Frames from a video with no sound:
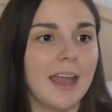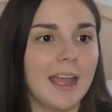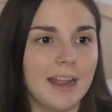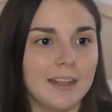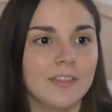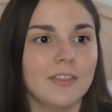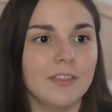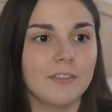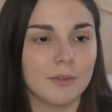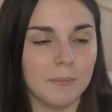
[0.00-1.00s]

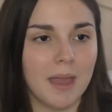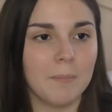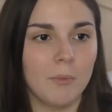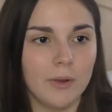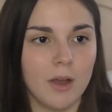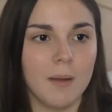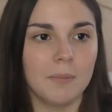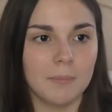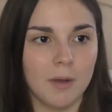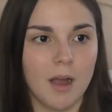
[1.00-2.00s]
And from that point on,
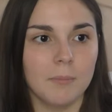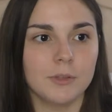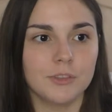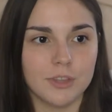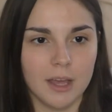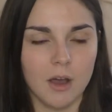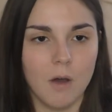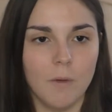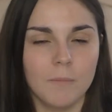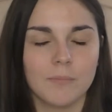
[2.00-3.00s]
my mom could
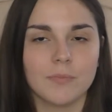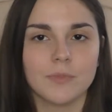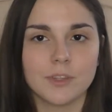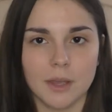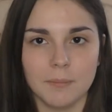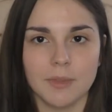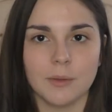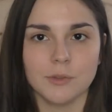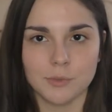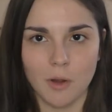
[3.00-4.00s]
tell
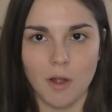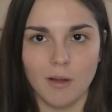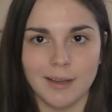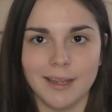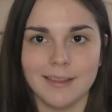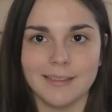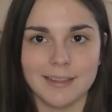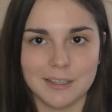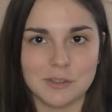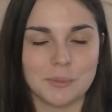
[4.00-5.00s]
something was wrong and
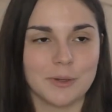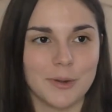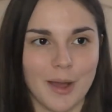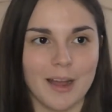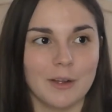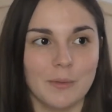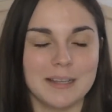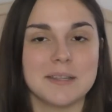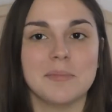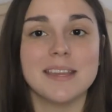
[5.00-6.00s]
things were not
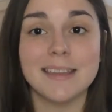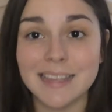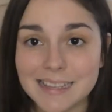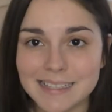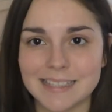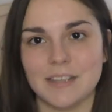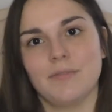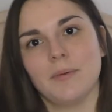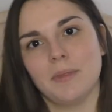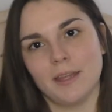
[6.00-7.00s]
going to be easy
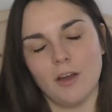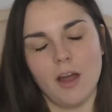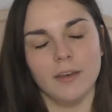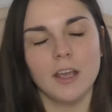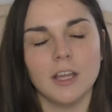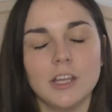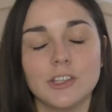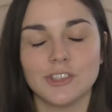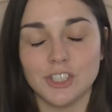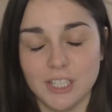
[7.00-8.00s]
from then on.
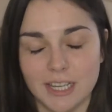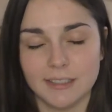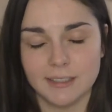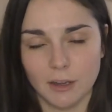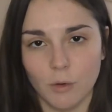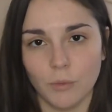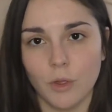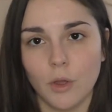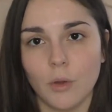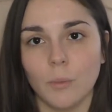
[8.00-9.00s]
She had dealt
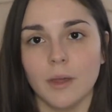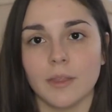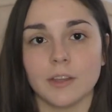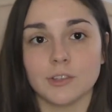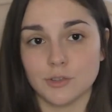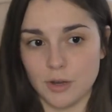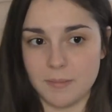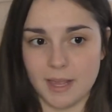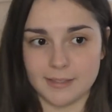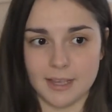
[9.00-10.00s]
with
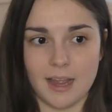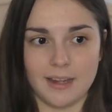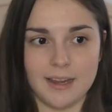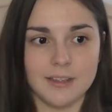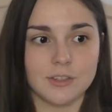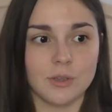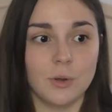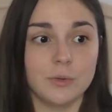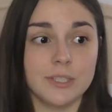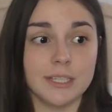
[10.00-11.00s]
extreme anxiety,
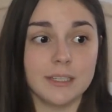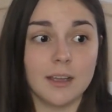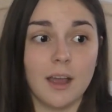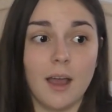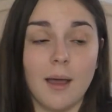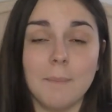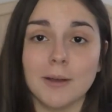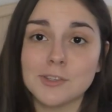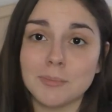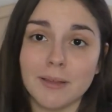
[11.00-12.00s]
so did a
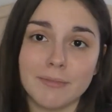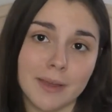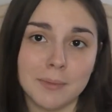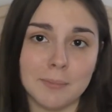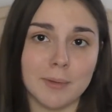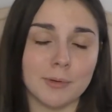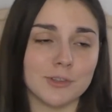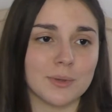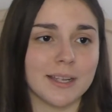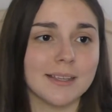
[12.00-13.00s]
bunch of my family
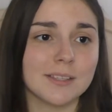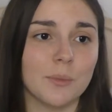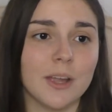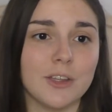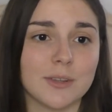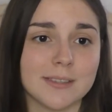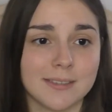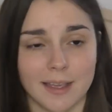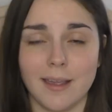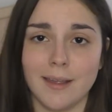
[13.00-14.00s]
members. So I guess in a way you could
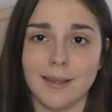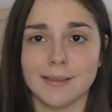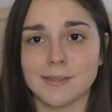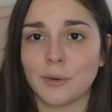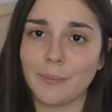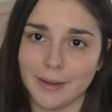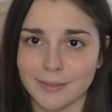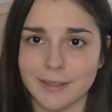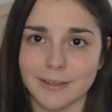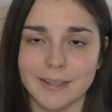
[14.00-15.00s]
say it's
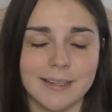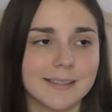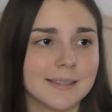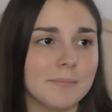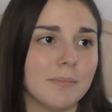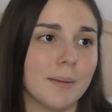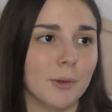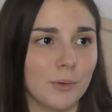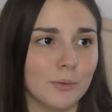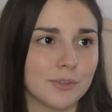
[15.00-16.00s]
hereditary. It's in my
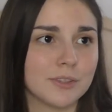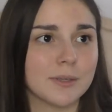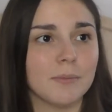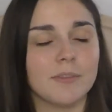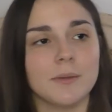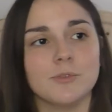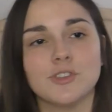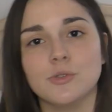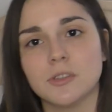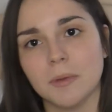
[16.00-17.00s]
bones. Some of them
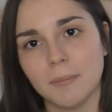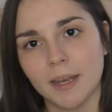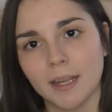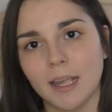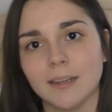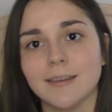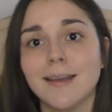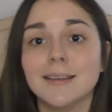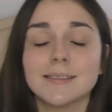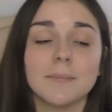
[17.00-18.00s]
choose to be medicated.
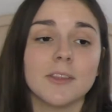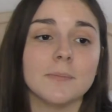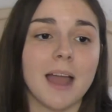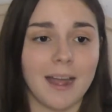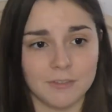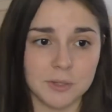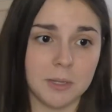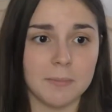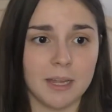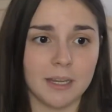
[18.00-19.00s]
Some of them have to
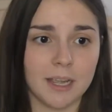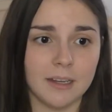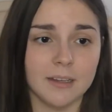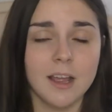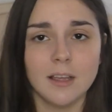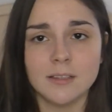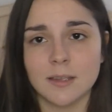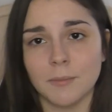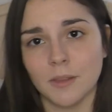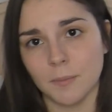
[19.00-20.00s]
be medicated.
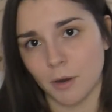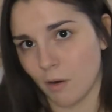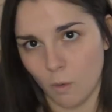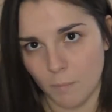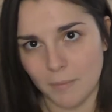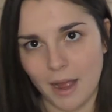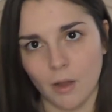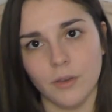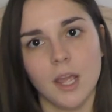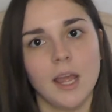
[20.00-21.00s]
Some of them are
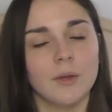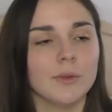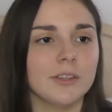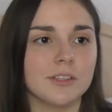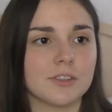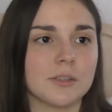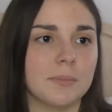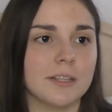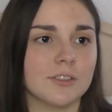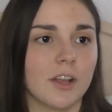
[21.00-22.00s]
homebound. It really just
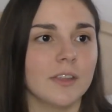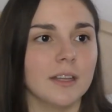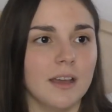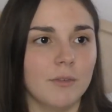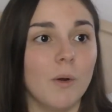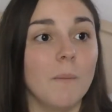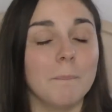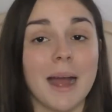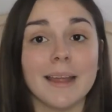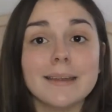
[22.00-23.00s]
depends on the level.
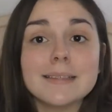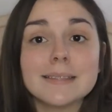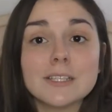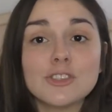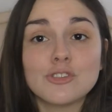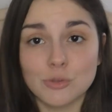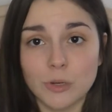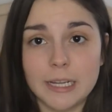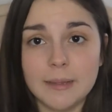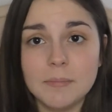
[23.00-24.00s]
Mine is
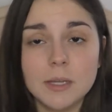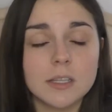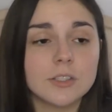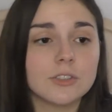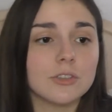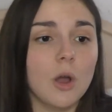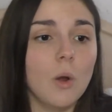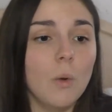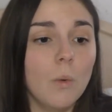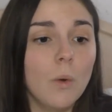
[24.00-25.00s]
extreme,
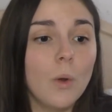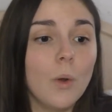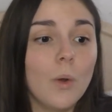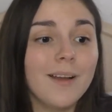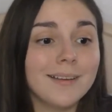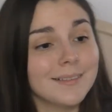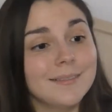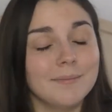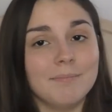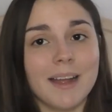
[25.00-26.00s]
so
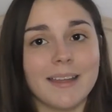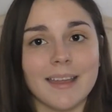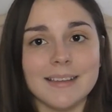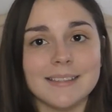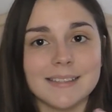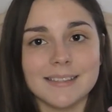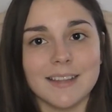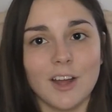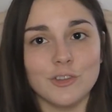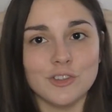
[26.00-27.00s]
my case is
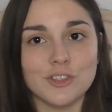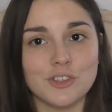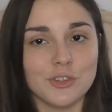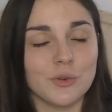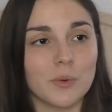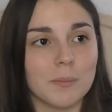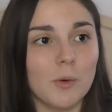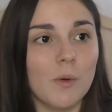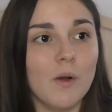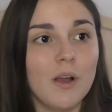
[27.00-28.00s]
not just your
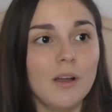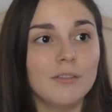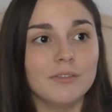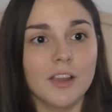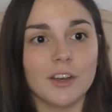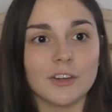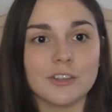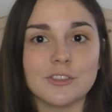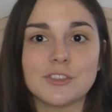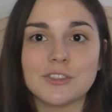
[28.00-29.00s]
normal
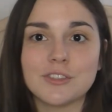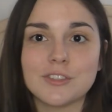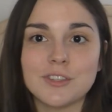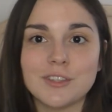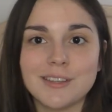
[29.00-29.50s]
flutters.